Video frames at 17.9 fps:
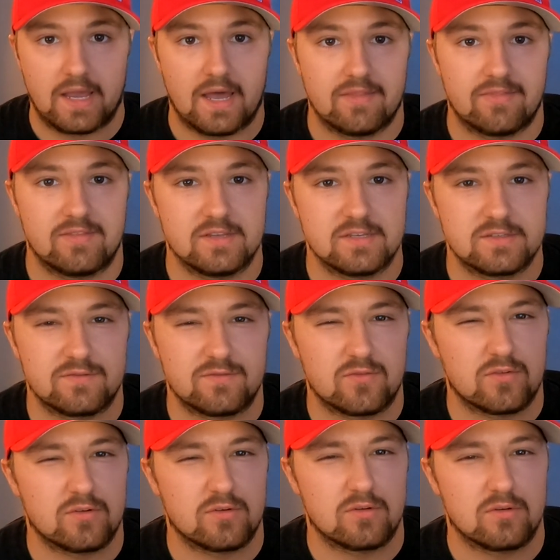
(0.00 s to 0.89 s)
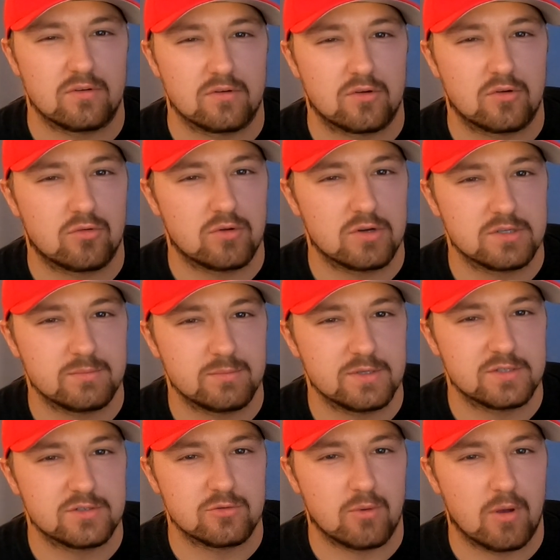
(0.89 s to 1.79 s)
got this for
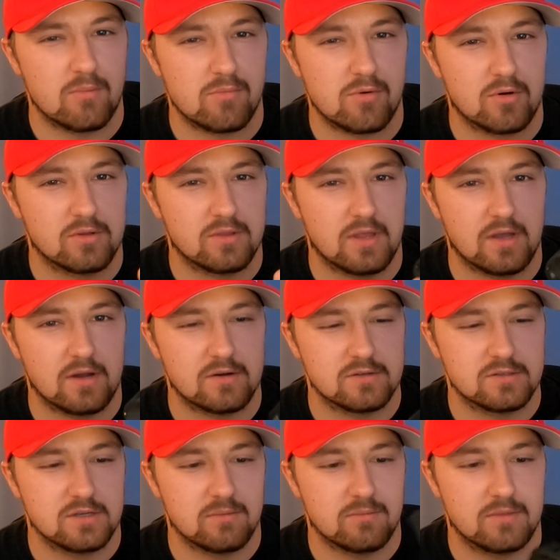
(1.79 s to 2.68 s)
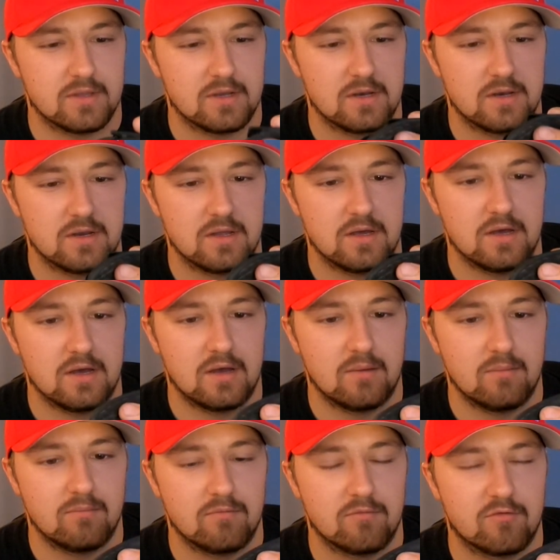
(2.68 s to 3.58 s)
Christmas or my birthday or something
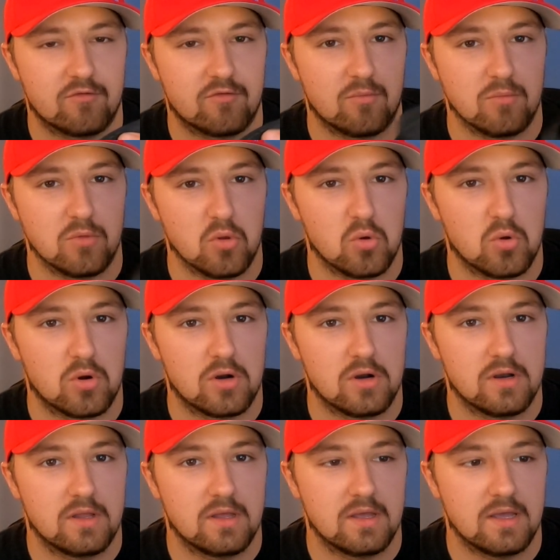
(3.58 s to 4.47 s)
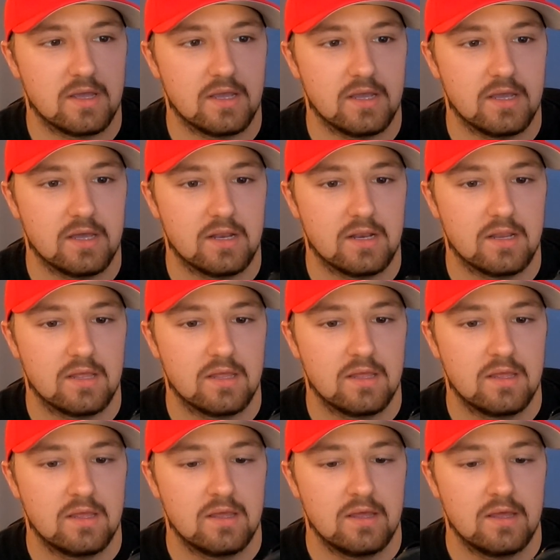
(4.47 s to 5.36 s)
from Lauren, and
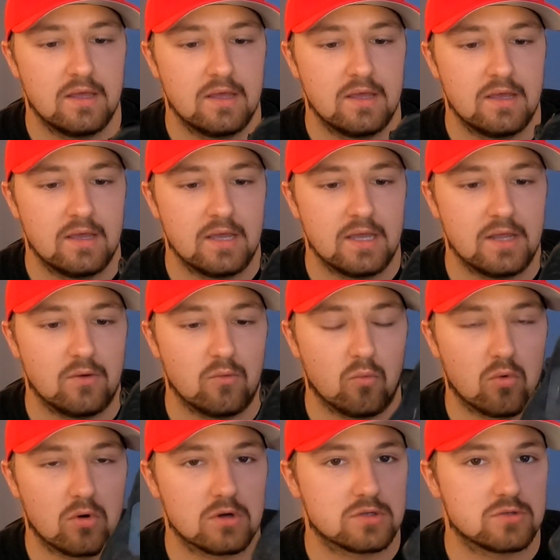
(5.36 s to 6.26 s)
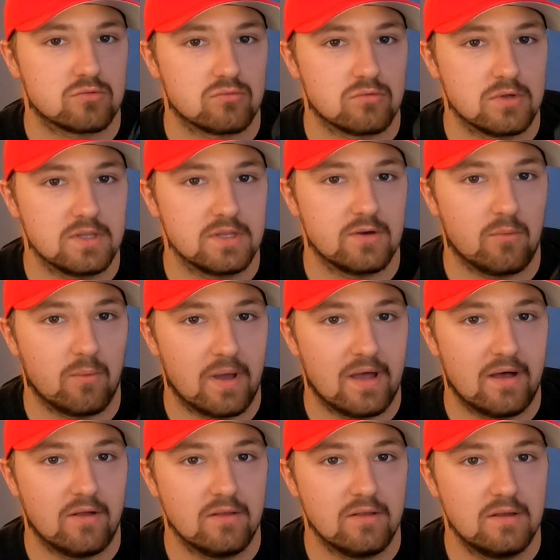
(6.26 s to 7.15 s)
it worked really
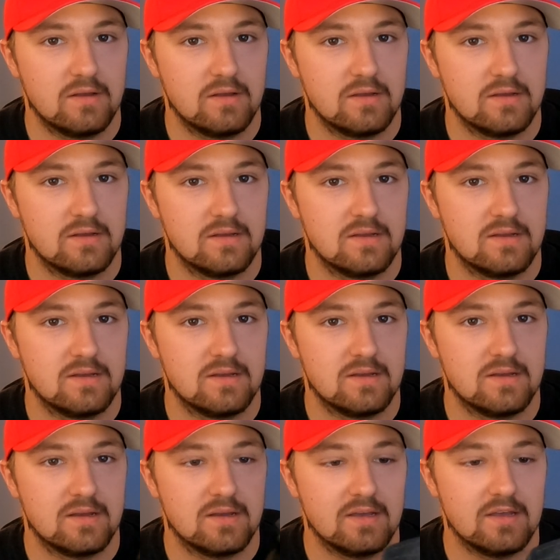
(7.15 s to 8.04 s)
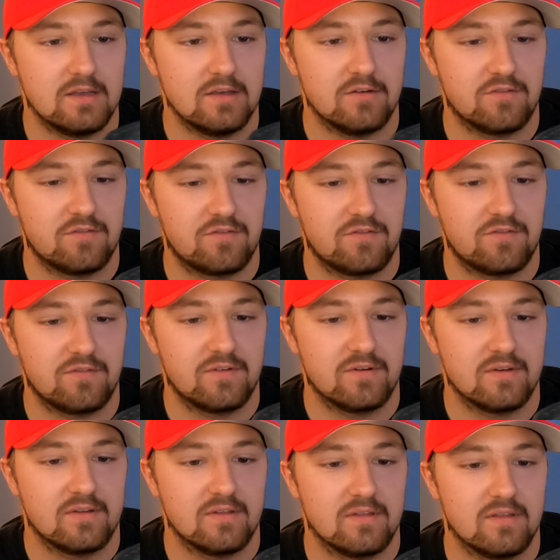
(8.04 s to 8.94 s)
well if
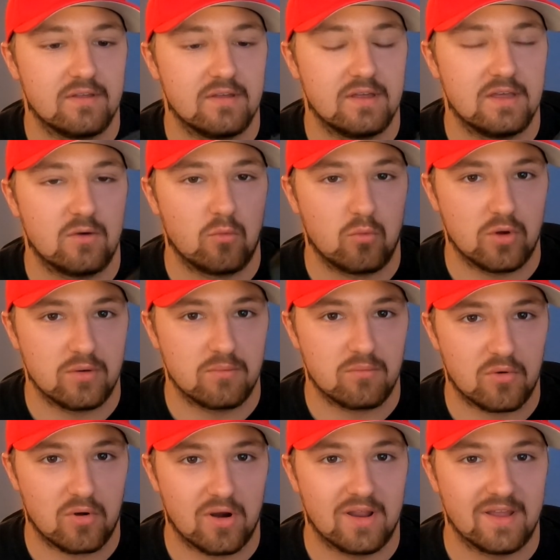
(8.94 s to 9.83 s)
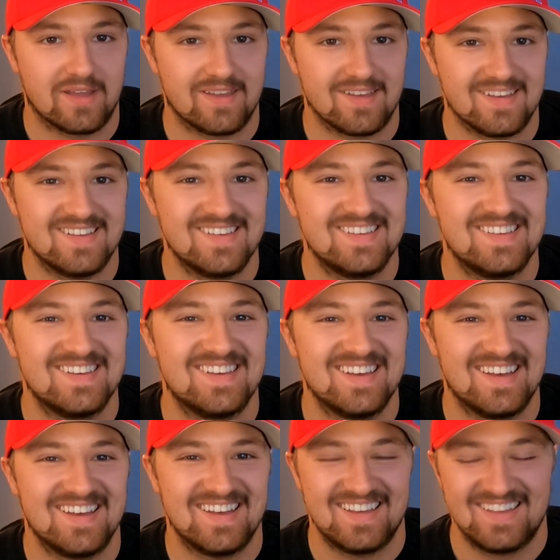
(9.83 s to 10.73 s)
it wouldn't break.
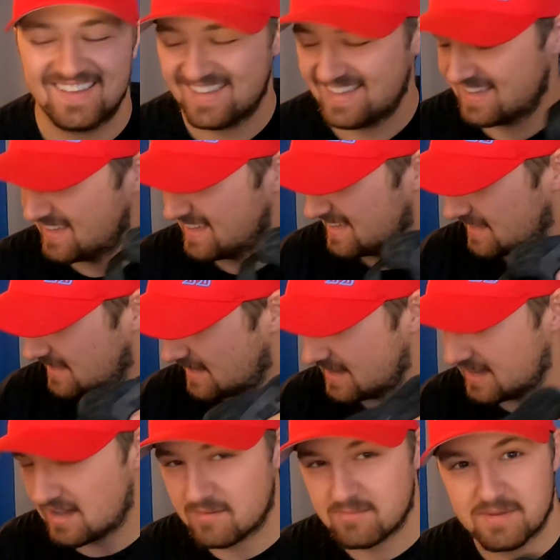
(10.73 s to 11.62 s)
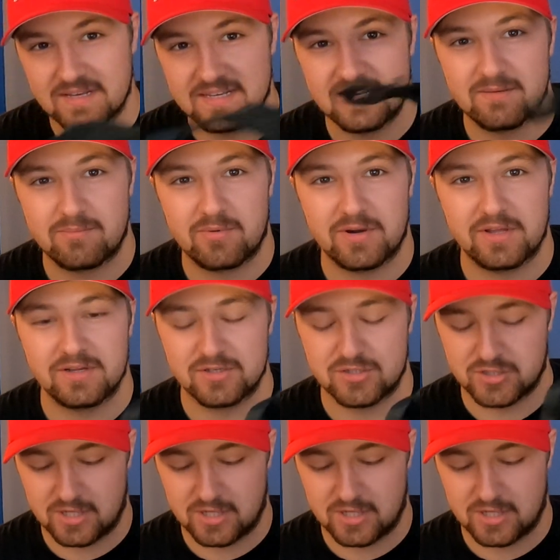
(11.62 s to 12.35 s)
It did a pretty good